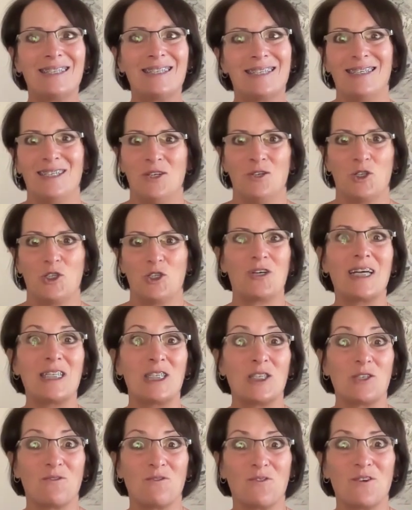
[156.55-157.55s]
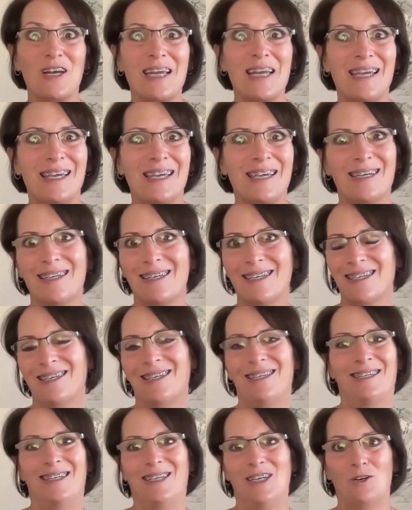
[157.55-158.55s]
You're stress free,
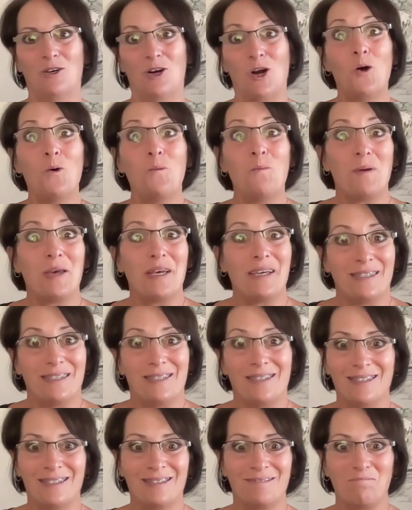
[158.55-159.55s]
you're open.